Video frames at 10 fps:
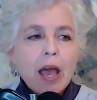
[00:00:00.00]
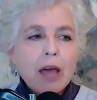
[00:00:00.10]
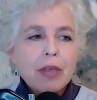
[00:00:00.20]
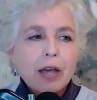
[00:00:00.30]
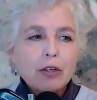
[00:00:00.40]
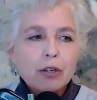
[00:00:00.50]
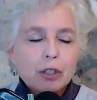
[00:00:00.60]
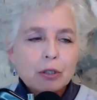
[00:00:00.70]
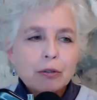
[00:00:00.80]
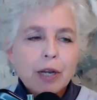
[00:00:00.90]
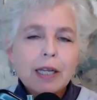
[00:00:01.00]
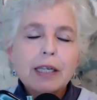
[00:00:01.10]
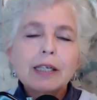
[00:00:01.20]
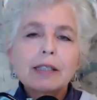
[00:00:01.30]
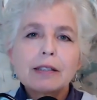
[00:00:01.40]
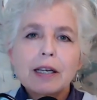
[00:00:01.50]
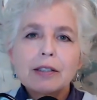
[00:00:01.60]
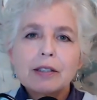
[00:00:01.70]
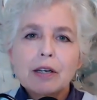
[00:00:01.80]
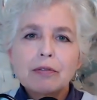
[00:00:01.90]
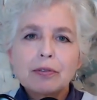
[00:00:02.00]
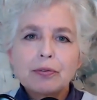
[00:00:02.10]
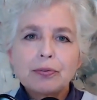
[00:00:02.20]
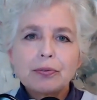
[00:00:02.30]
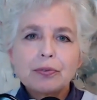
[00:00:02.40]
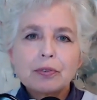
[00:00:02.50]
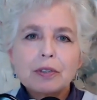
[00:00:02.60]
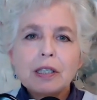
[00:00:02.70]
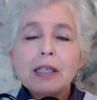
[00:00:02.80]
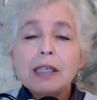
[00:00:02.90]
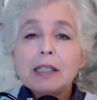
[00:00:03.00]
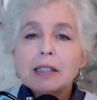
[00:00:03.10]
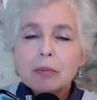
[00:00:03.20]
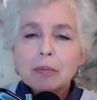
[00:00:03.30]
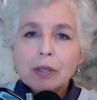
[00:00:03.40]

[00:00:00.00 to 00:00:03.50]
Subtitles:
And that you're creating a sense of ease and